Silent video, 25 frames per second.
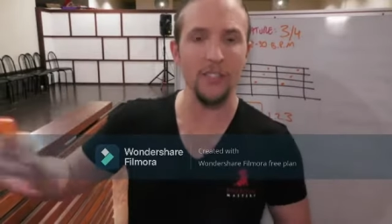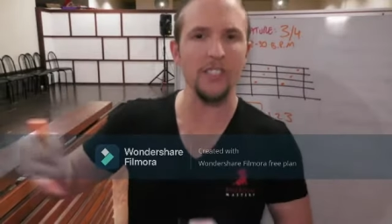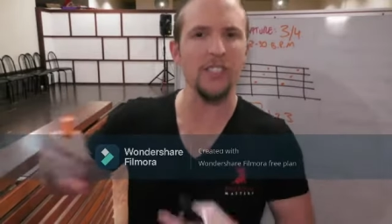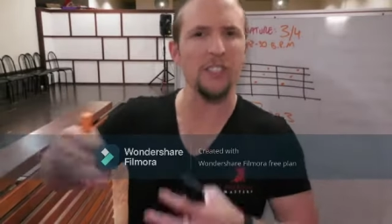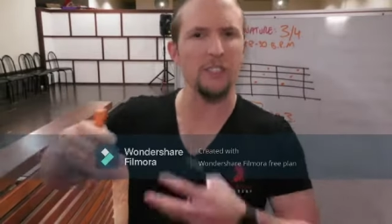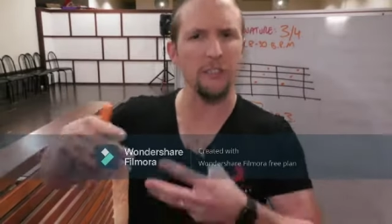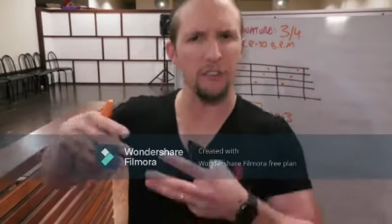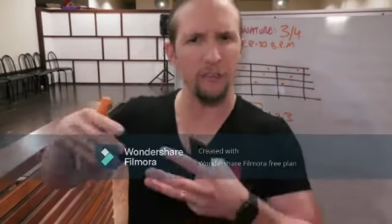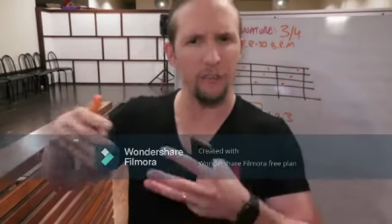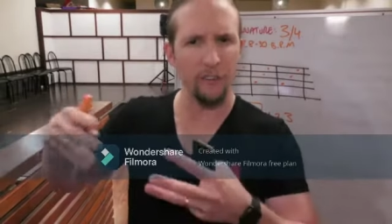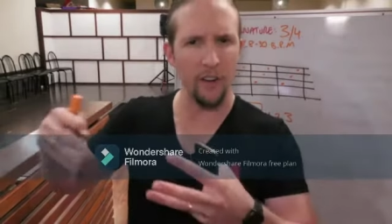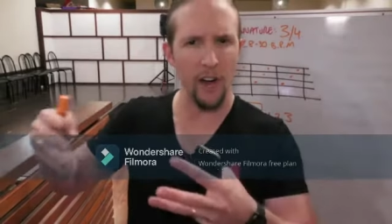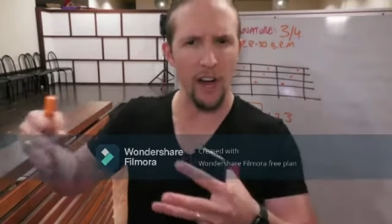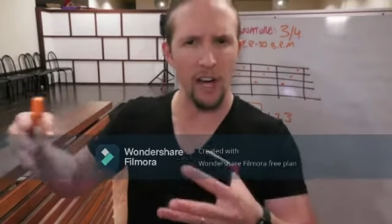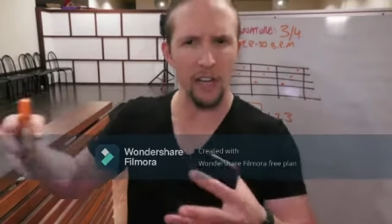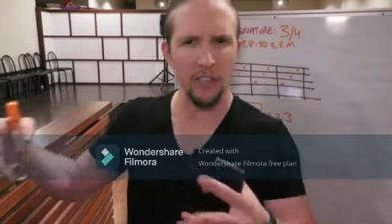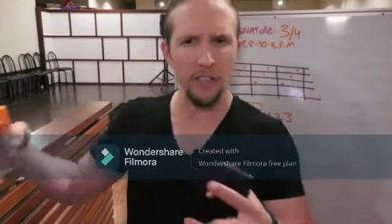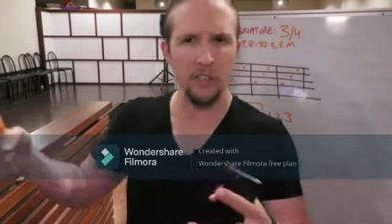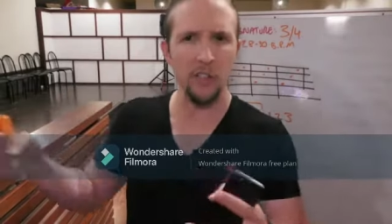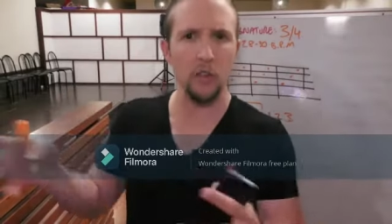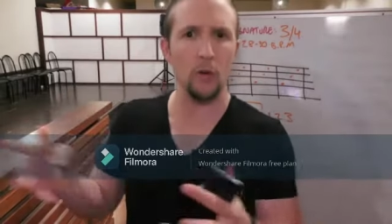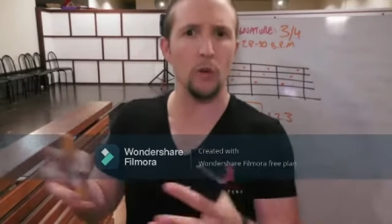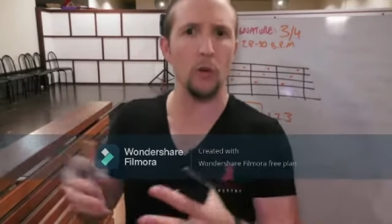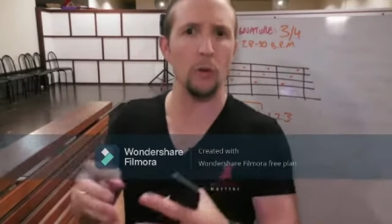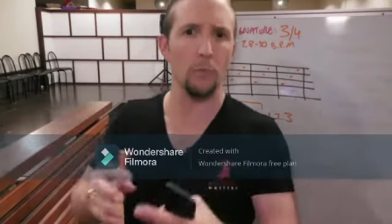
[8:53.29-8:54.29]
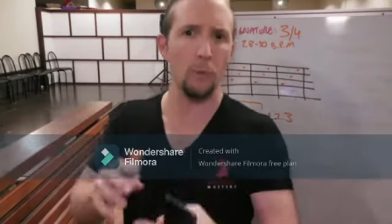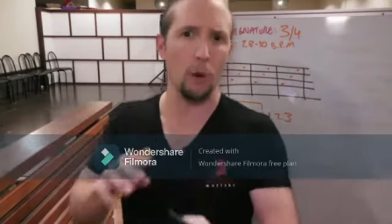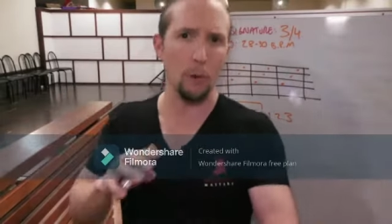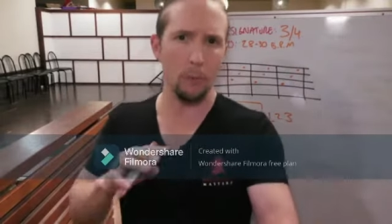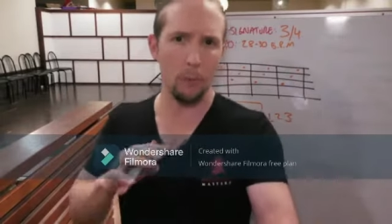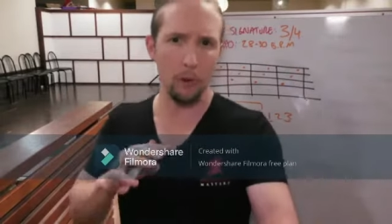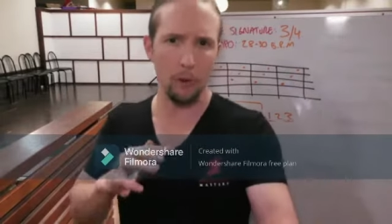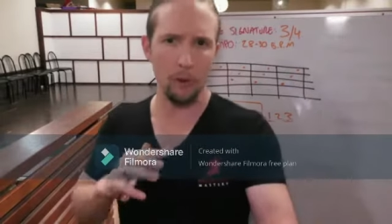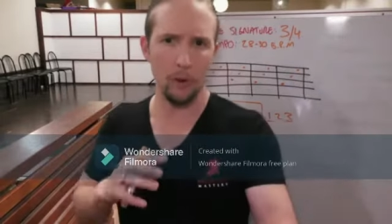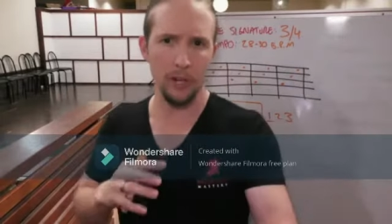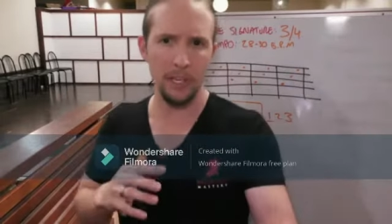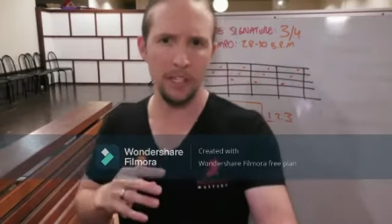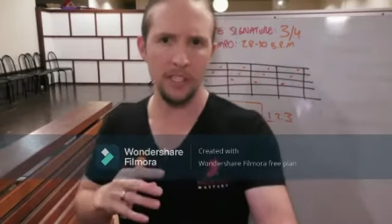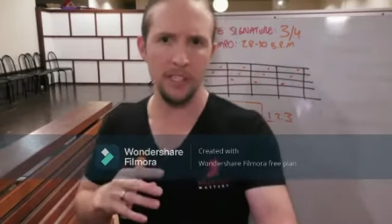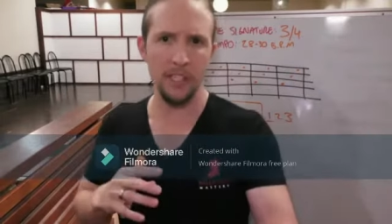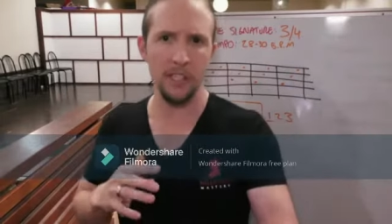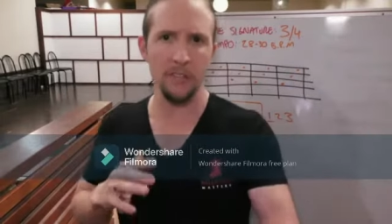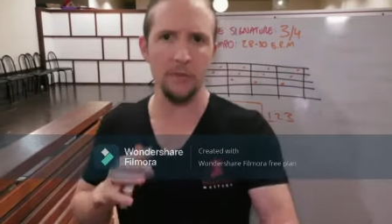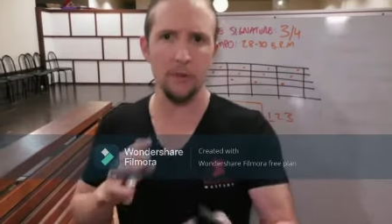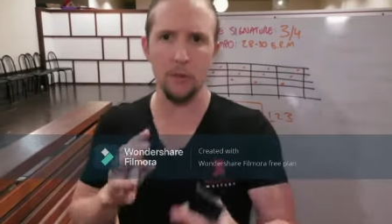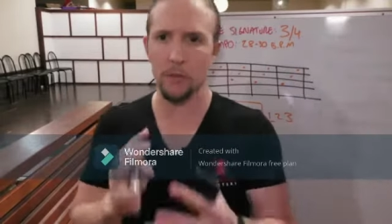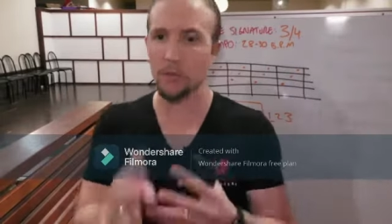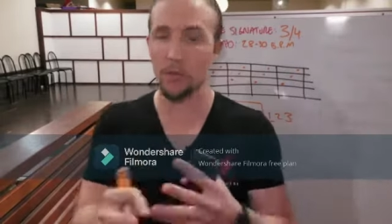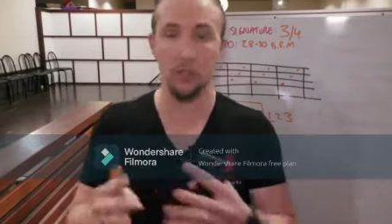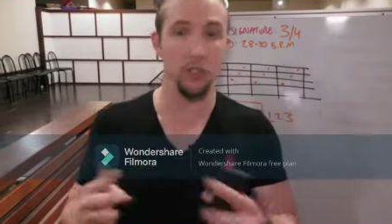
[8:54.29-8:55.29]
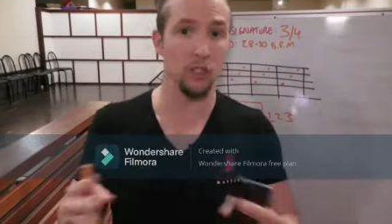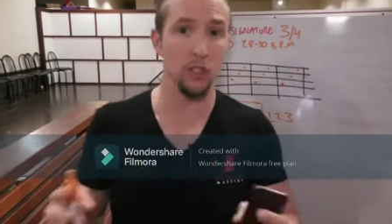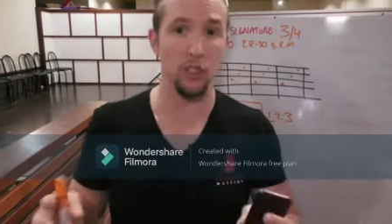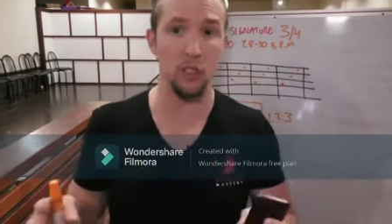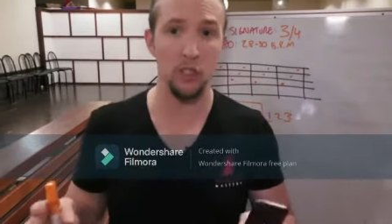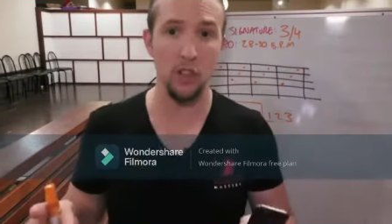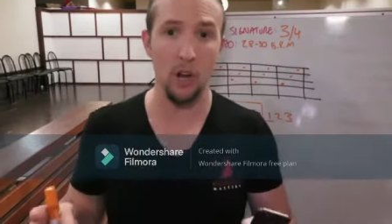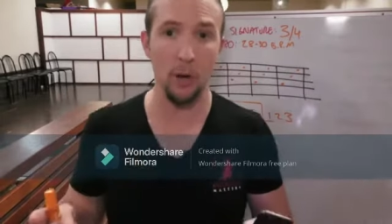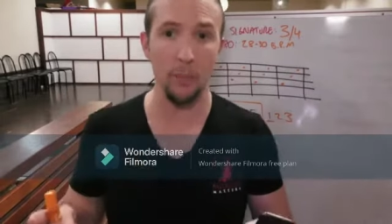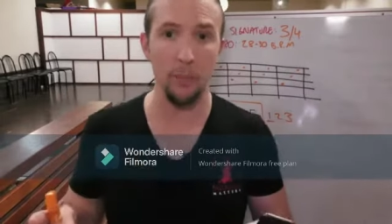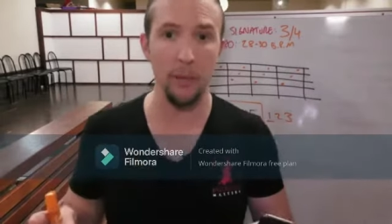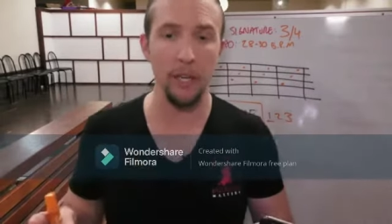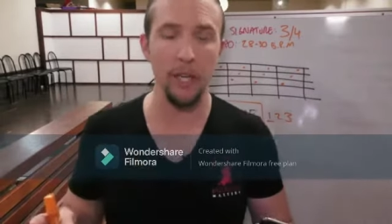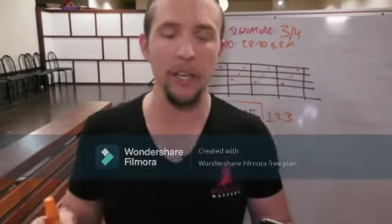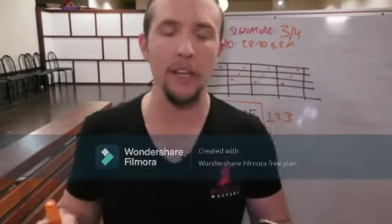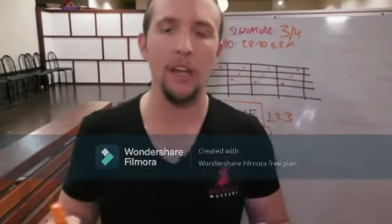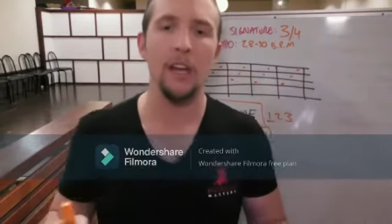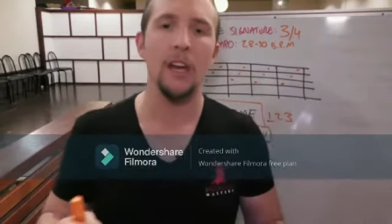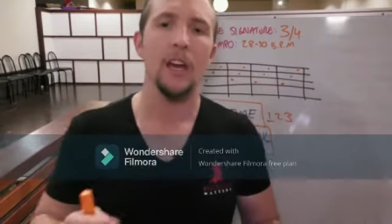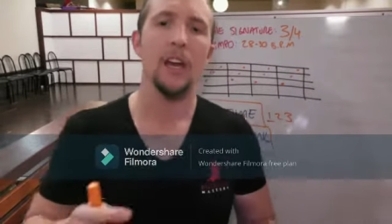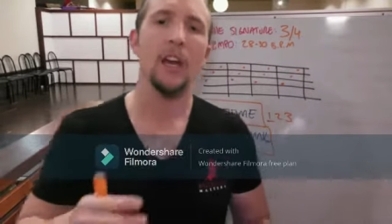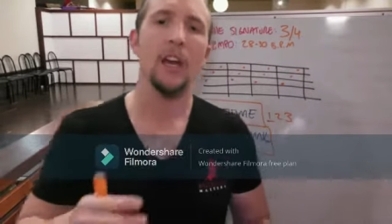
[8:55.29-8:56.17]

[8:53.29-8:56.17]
Is it faster or more progressive, or is it stopping?